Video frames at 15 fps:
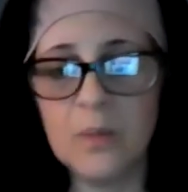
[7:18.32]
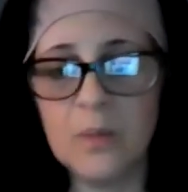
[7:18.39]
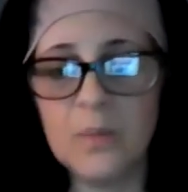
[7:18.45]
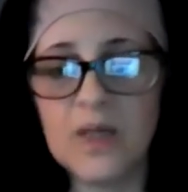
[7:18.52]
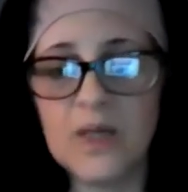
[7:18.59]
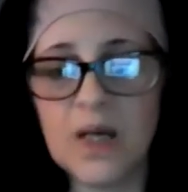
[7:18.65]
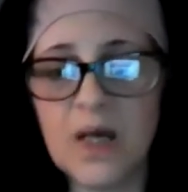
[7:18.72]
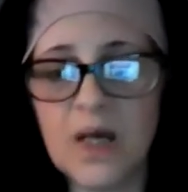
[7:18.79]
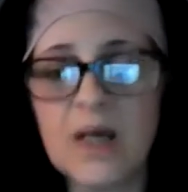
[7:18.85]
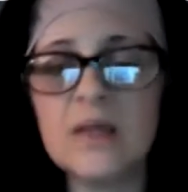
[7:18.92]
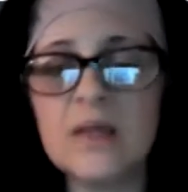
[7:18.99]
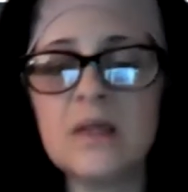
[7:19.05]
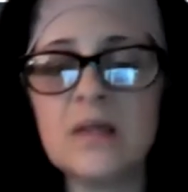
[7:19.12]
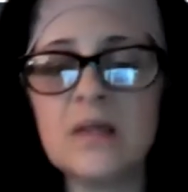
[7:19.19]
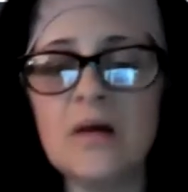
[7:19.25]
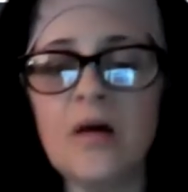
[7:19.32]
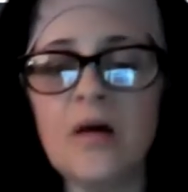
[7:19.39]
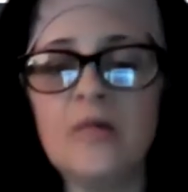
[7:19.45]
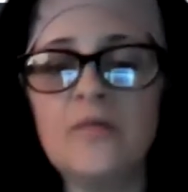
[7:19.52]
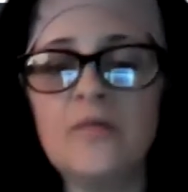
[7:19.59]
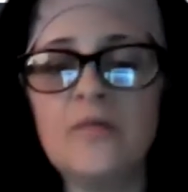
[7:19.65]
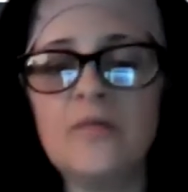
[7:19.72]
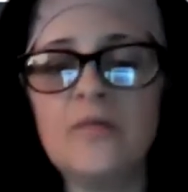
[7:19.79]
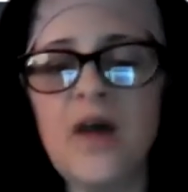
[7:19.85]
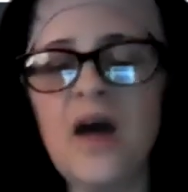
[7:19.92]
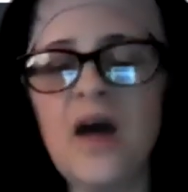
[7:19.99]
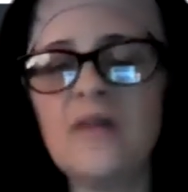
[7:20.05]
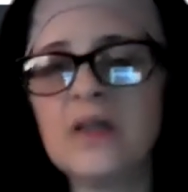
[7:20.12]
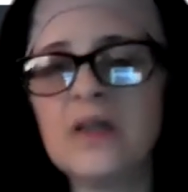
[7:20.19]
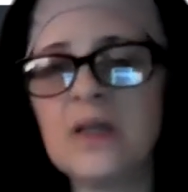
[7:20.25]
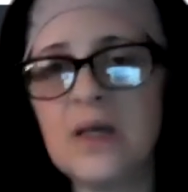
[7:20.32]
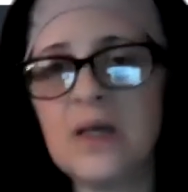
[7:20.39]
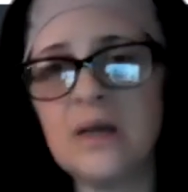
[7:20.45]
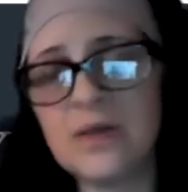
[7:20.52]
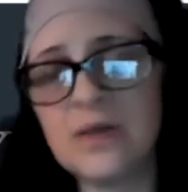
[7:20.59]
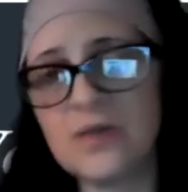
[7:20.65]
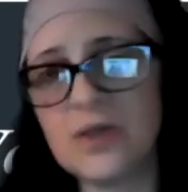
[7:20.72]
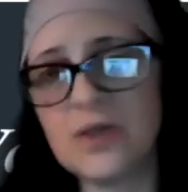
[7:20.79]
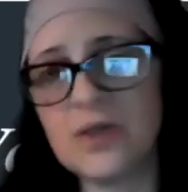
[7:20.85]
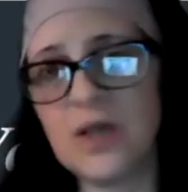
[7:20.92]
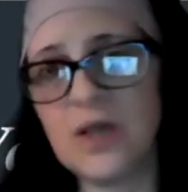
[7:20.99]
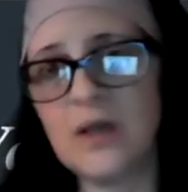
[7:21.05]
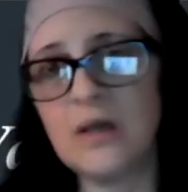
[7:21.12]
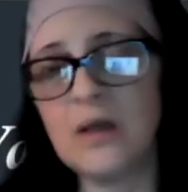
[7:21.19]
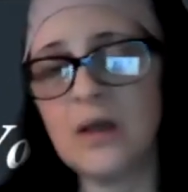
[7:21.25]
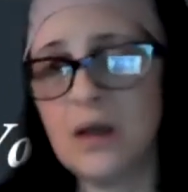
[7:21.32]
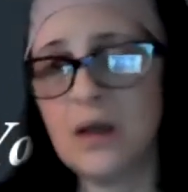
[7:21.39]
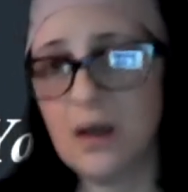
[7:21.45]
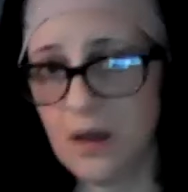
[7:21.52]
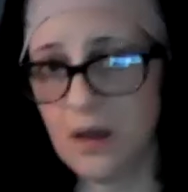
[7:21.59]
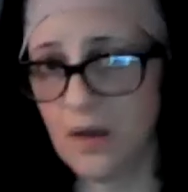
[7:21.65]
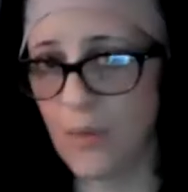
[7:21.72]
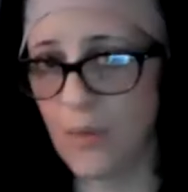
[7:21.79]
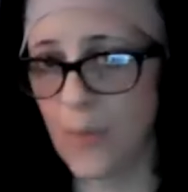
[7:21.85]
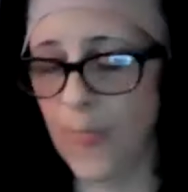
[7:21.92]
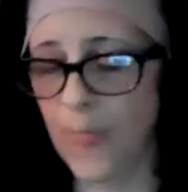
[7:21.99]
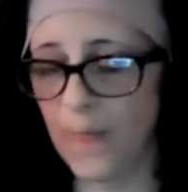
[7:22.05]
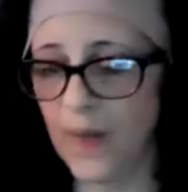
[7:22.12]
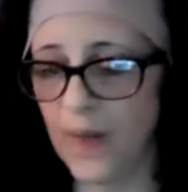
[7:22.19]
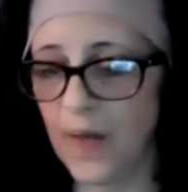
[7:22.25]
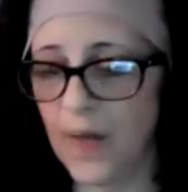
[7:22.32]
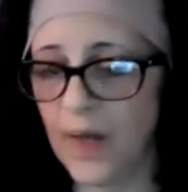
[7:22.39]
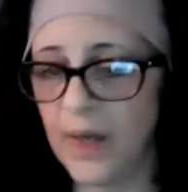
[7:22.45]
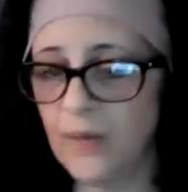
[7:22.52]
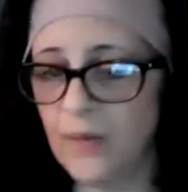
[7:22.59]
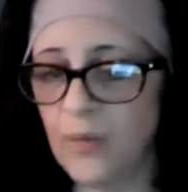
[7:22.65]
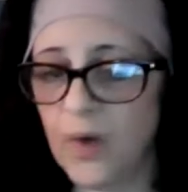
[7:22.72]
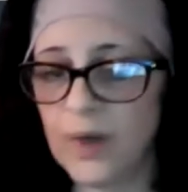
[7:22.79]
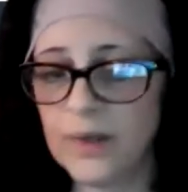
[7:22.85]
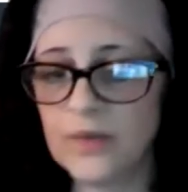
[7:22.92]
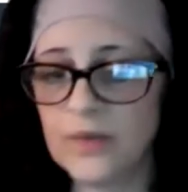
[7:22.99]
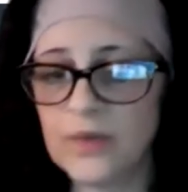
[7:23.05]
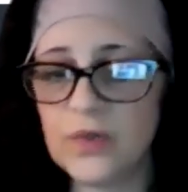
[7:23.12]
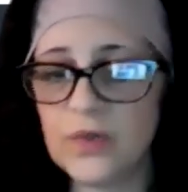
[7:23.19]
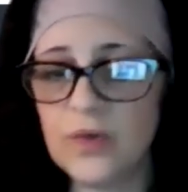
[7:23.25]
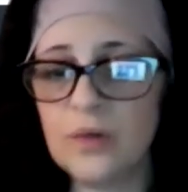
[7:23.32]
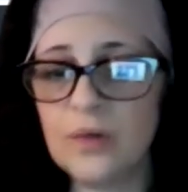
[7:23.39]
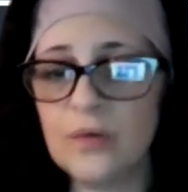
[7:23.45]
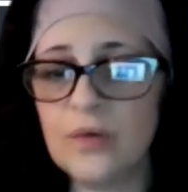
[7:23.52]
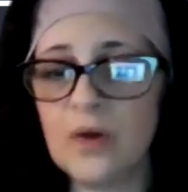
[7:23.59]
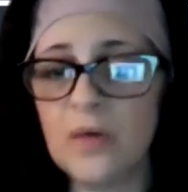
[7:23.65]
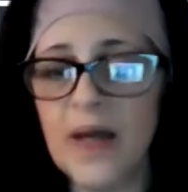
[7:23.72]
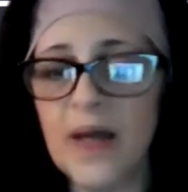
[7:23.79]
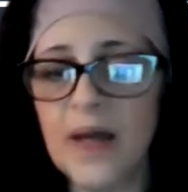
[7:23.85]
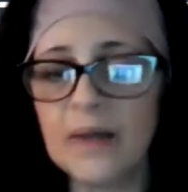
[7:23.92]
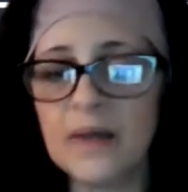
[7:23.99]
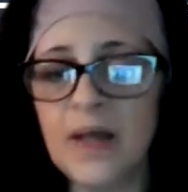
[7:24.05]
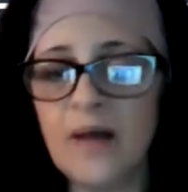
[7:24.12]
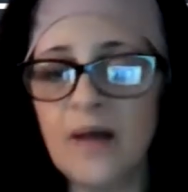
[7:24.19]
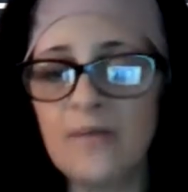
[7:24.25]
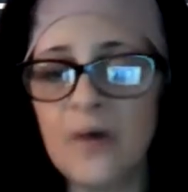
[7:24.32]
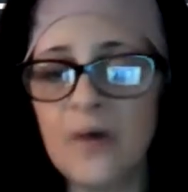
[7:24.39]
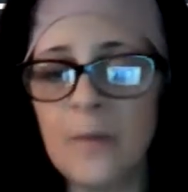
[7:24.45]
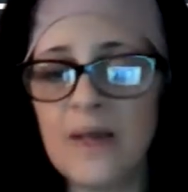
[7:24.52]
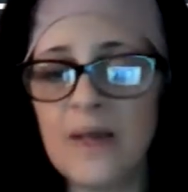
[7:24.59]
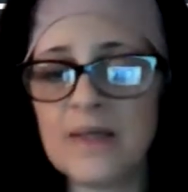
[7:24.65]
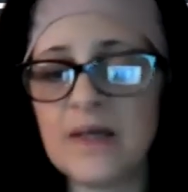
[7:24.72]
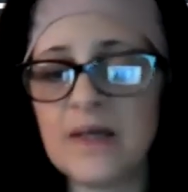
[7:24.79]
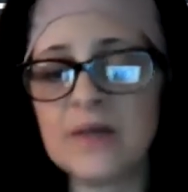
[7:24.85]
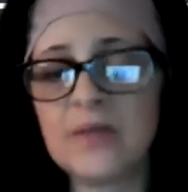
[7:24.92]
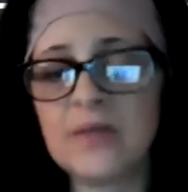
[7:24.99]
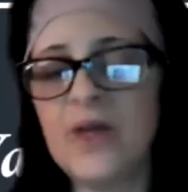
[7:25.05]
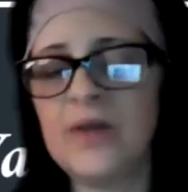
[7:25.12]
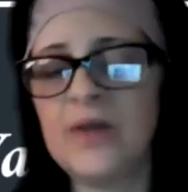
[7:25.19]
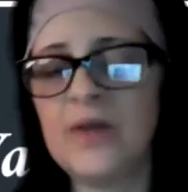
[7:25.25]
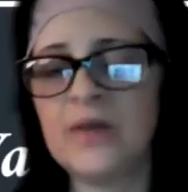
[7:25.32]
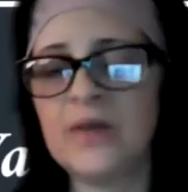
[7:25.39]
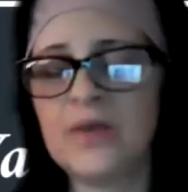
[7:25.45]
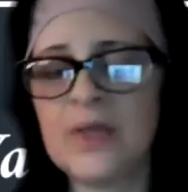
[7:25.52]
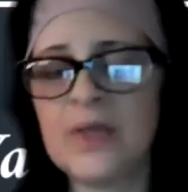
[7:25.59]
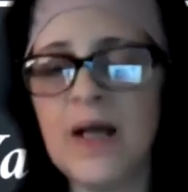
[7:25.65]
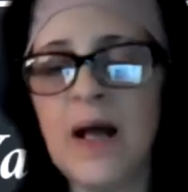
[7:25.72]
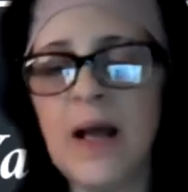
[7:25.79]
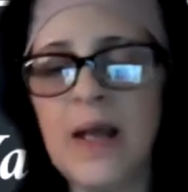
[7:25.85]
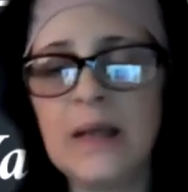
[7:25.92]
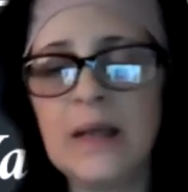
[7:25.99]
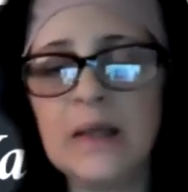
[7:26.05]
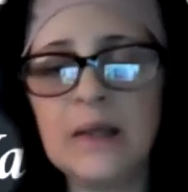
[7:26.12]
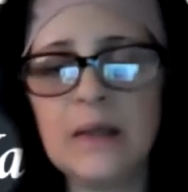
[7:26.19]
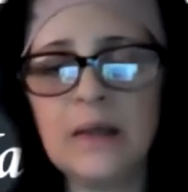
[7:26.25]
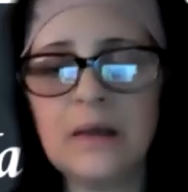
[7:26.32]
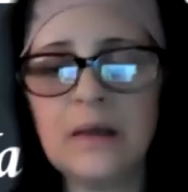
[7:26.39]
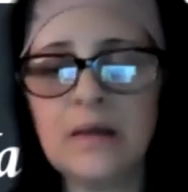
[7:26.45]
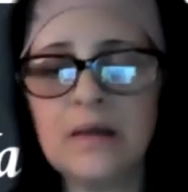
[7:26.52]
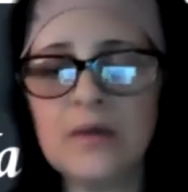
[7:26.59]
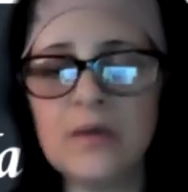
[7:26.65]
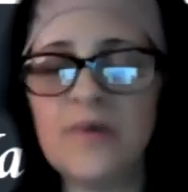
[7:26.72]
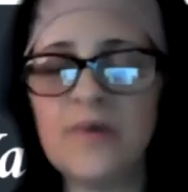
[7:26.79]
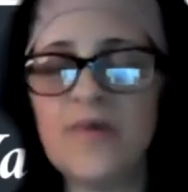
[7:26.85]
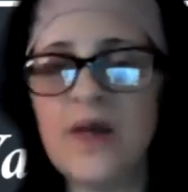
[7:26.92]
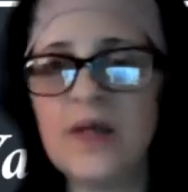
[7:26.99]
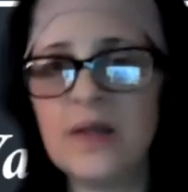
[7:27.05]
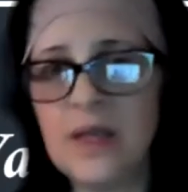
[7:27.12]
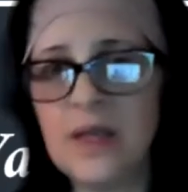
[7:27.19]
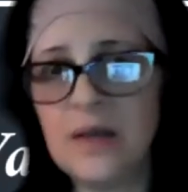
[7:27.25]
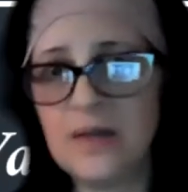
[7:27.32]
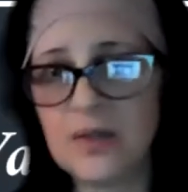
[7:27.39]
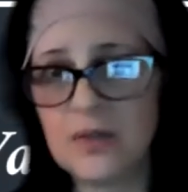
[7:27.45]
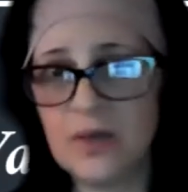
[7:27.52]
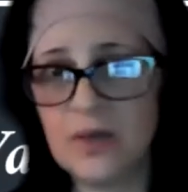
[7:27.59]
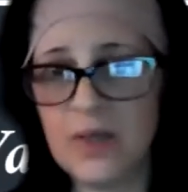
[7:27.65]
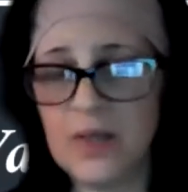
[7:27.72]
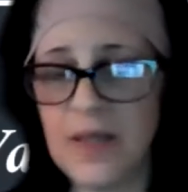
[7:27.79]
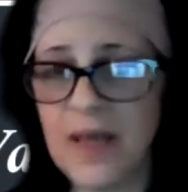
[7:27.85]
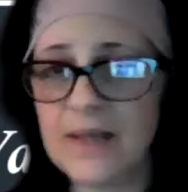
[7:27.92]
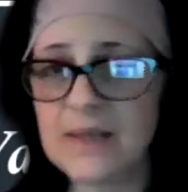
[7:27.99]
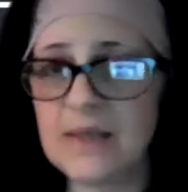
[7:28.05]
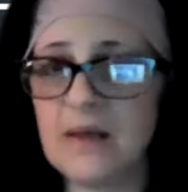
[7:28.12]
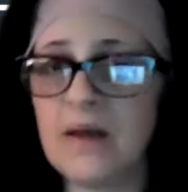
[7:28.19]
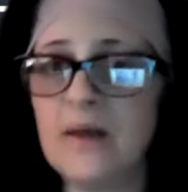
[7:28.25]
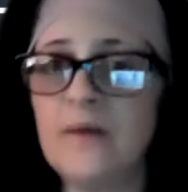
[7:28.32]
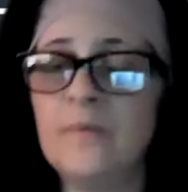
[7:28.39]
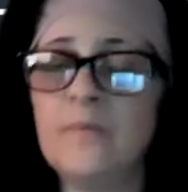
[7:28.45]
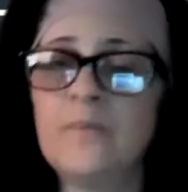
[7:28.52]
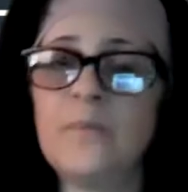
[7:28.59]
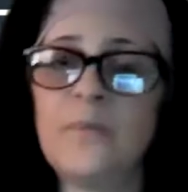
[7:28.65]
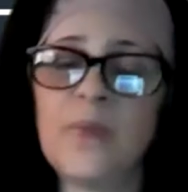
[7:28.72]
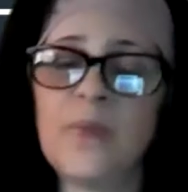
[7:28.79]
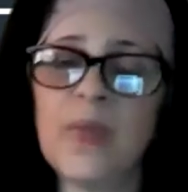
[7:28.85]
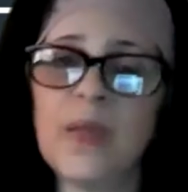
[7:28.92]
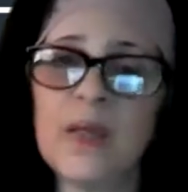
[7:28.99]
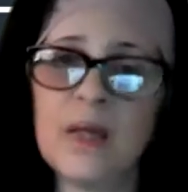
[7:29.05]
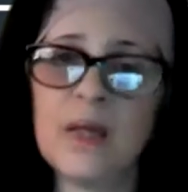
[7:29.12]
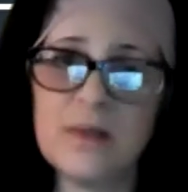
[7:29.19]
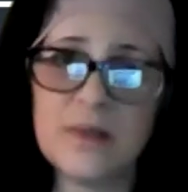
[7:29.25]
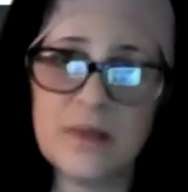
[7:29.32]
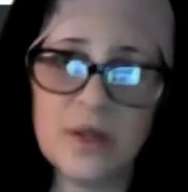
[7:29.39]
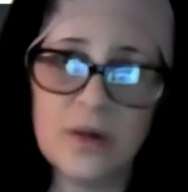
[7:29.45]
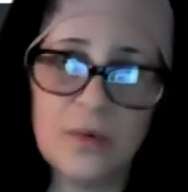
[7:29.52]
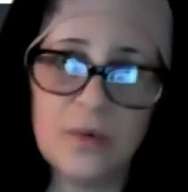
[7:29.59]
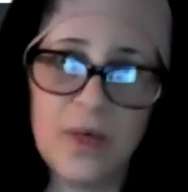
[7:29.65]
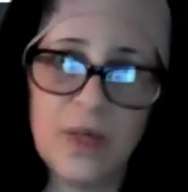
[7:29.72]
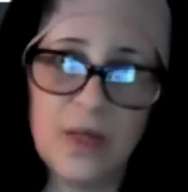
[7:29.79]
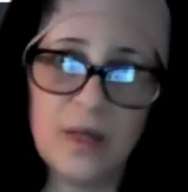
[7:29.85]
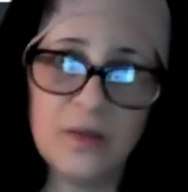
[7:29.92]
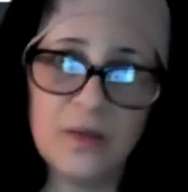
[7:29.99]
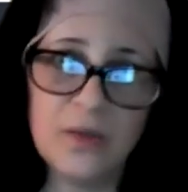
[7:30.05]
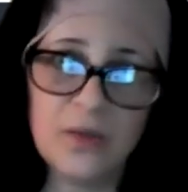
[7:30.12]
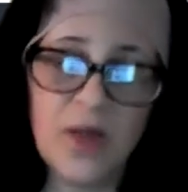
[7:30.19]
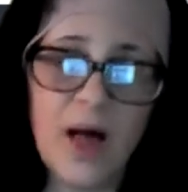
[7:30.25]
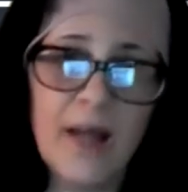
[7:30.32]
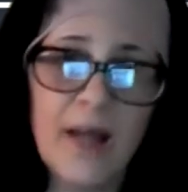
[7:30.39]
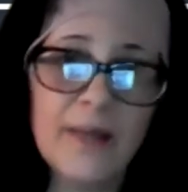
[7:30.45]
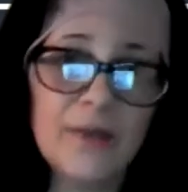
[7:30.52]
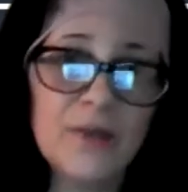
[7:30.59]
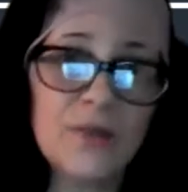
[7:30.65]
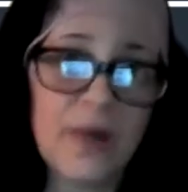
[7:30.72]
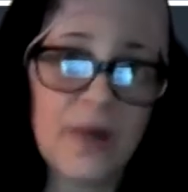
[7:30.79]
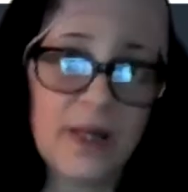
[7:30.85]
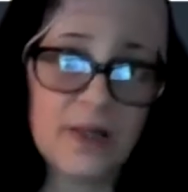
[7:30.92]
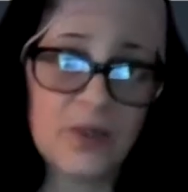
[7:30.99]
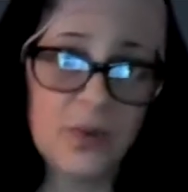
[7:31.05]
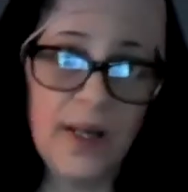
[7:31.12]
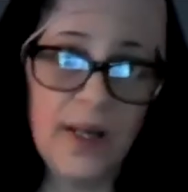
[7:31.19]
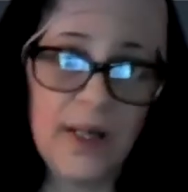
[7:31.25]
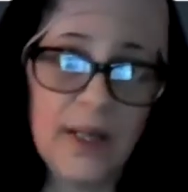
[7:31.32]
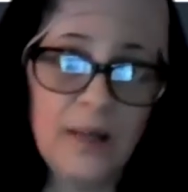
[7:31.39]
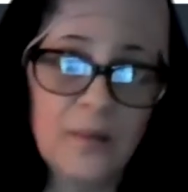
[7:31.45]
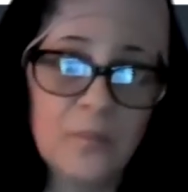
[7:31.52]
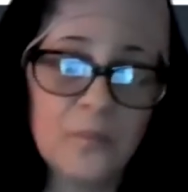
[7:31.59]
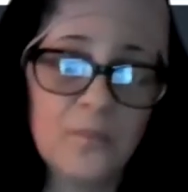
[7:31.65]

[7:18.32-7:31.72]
because of having the cancer gene, I wanted to go ahead and have a mastectomy on the other side to prevent cancer in that side. So in July 2020,